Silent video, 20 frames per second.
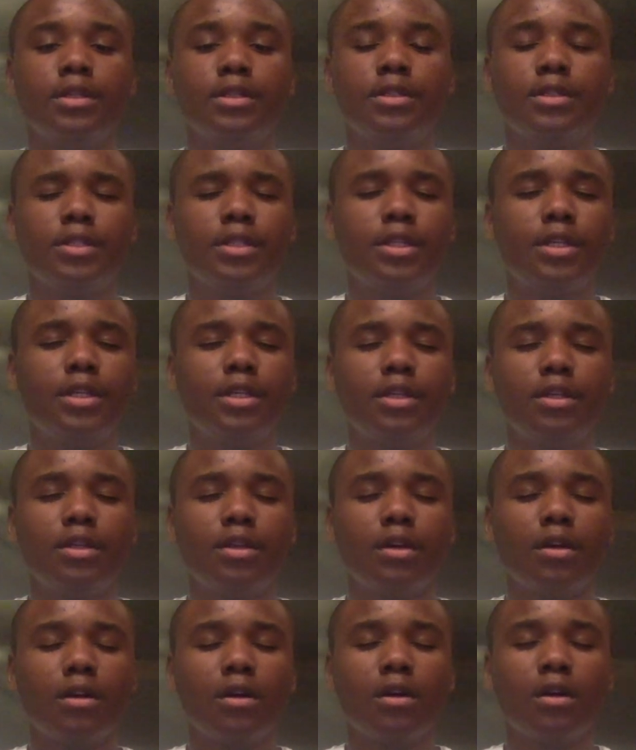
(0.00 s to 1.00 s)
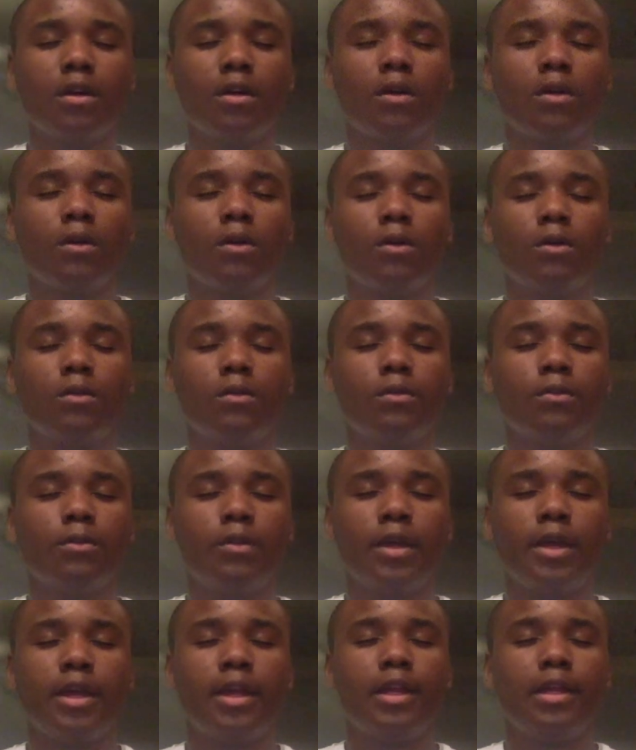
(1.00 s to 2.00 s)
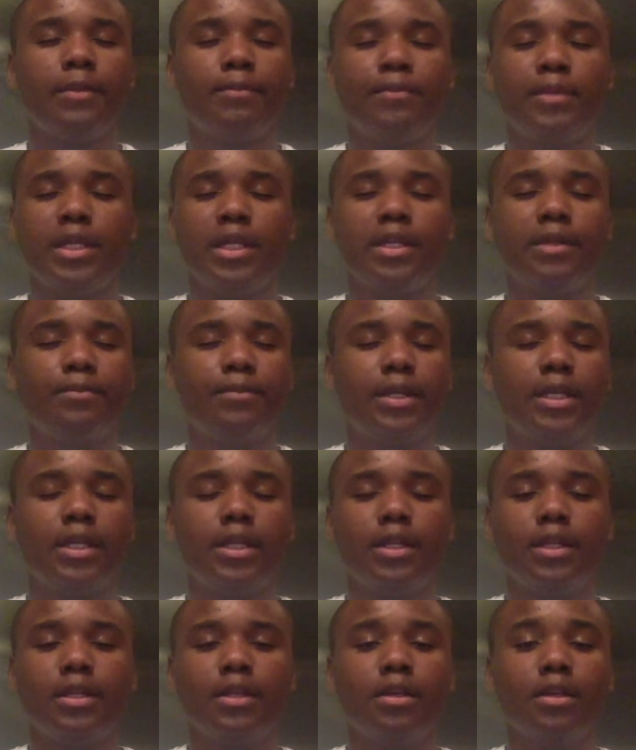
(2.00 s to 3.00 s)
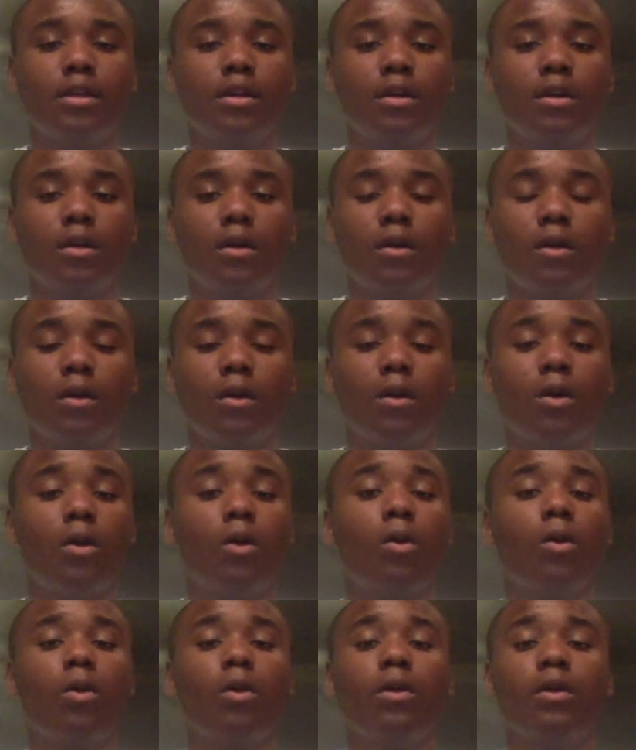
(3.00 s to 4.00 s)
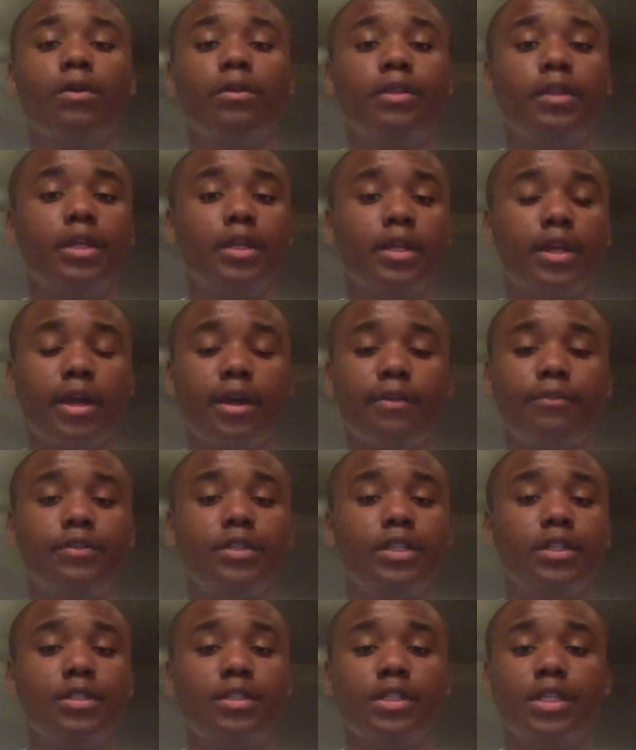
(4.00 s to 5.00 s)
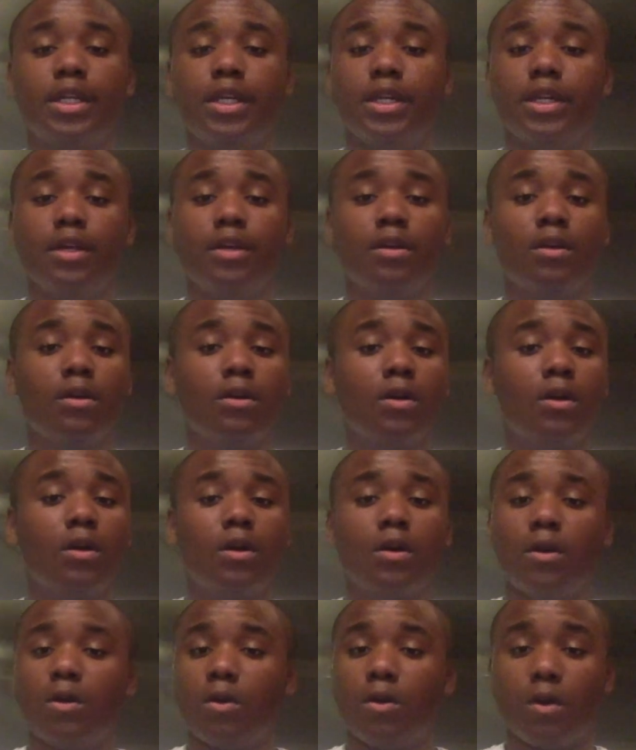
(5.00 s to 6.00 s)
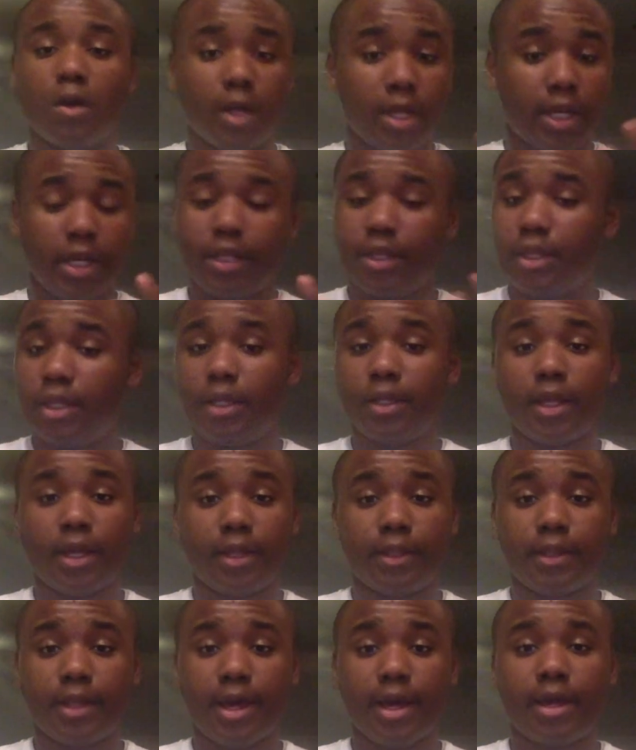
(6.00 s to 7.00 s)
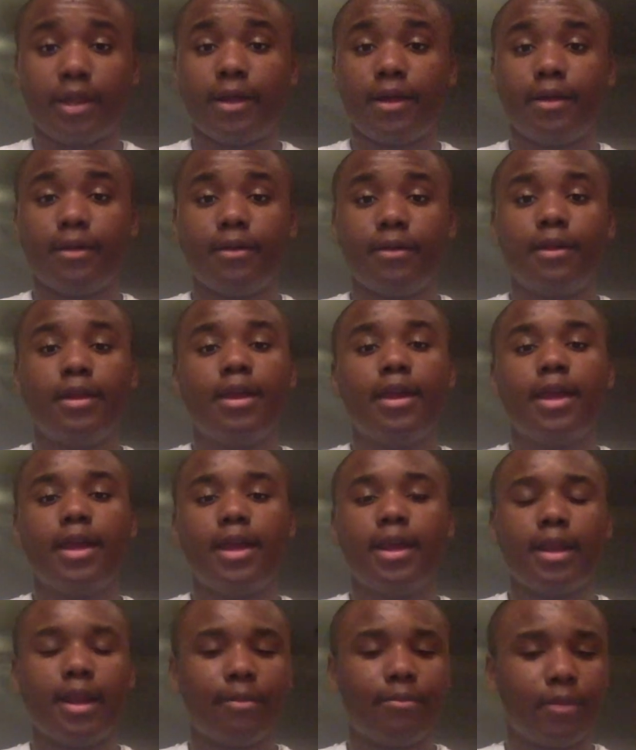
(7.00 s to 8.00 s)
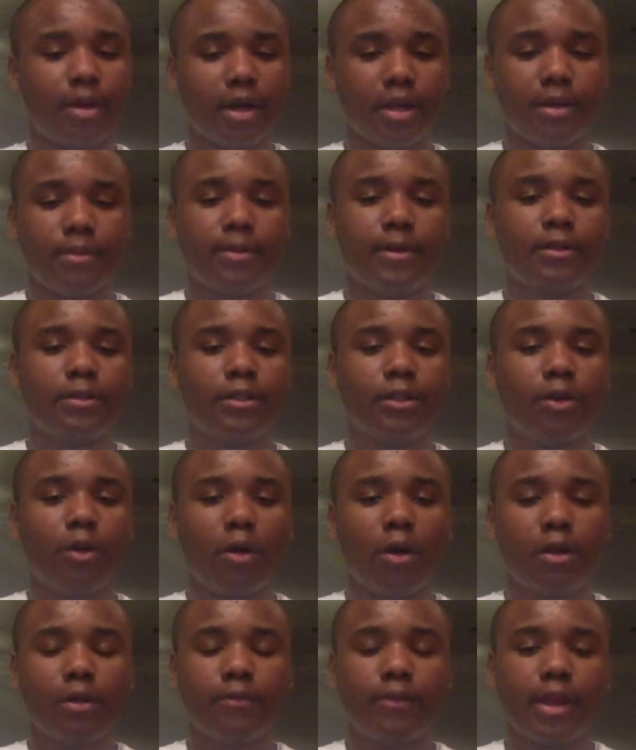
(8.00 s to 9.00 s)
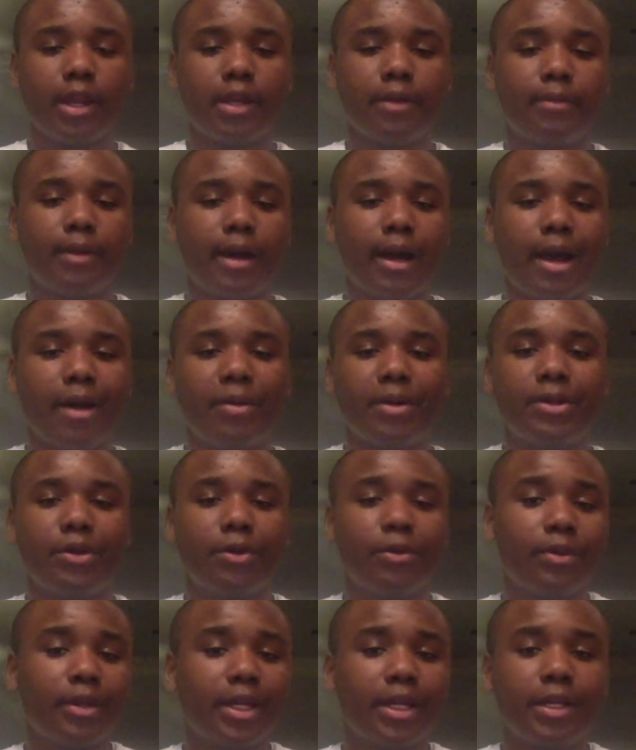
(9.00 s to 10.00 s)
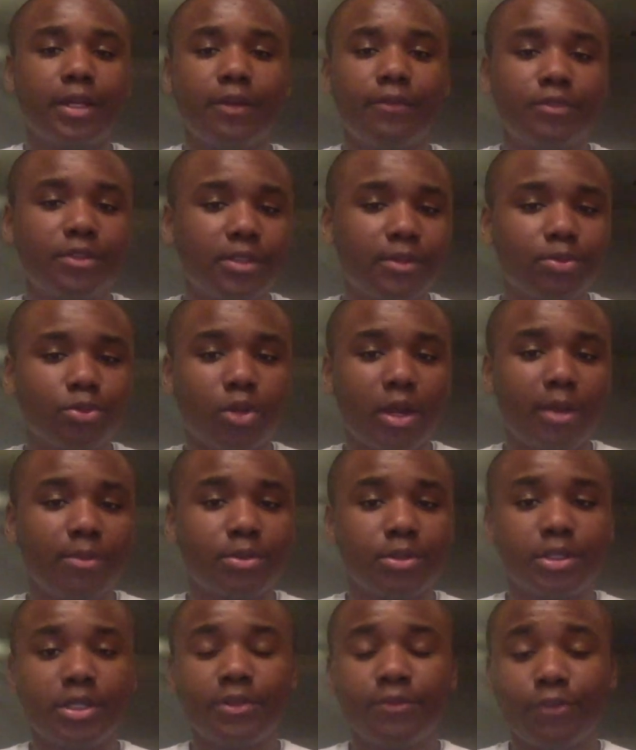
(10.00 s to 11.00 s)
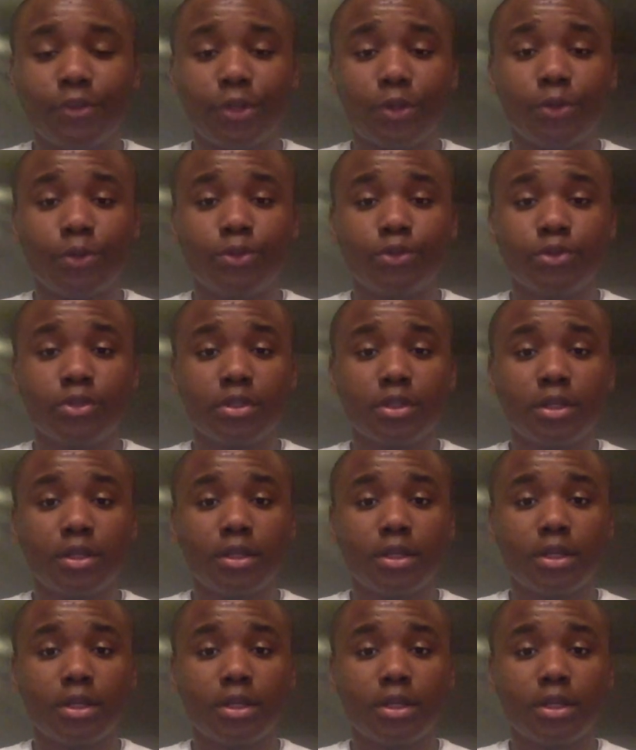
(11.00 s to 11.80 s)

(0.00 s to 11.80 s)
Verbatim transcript: C-O-A-P-P or the FTC, anything like that. And I'm not about to go on a rant about how I don't get enough subscribers and views,